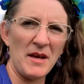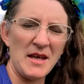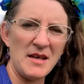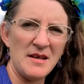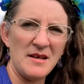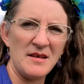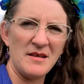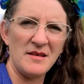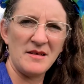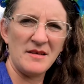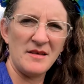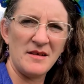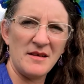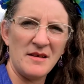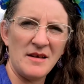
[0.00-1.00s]
in
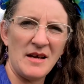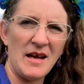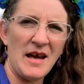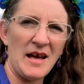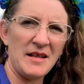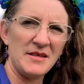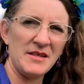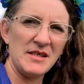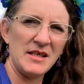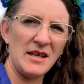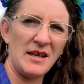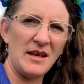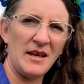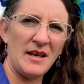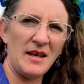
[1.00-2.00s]
and
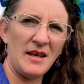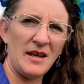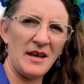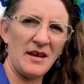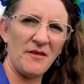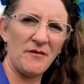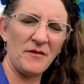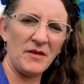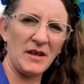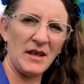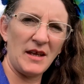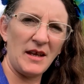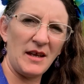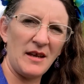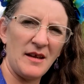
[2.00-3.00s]
see if
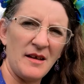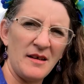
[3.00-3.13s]
the